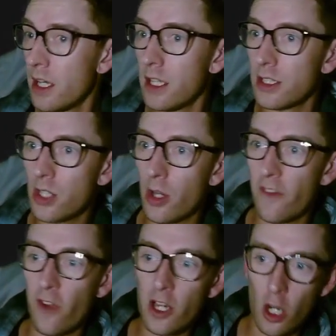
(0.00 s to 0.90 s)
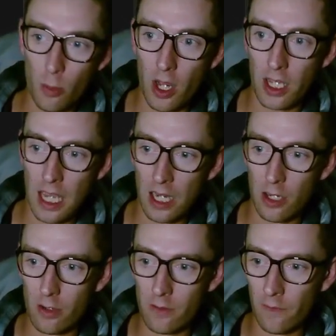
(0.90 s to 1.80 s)
So if I go to my account
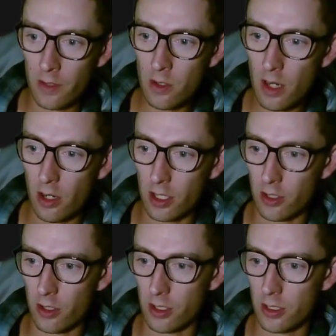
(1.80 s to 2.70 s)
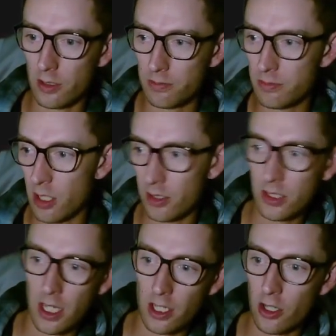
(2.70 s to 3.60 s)
overview and I go to, say
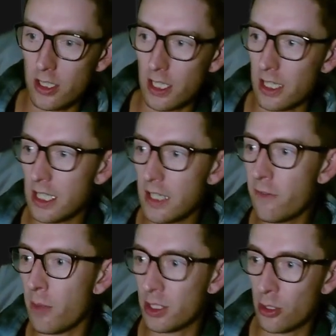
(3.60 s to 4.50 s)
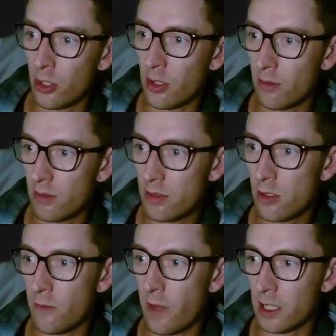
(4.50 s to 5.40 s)
I go down here for my
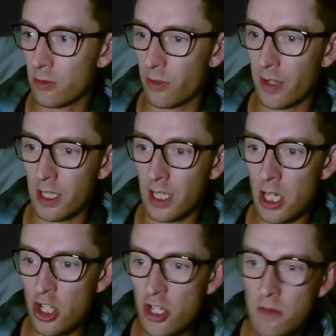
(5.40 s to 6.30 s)
two-factor authentication,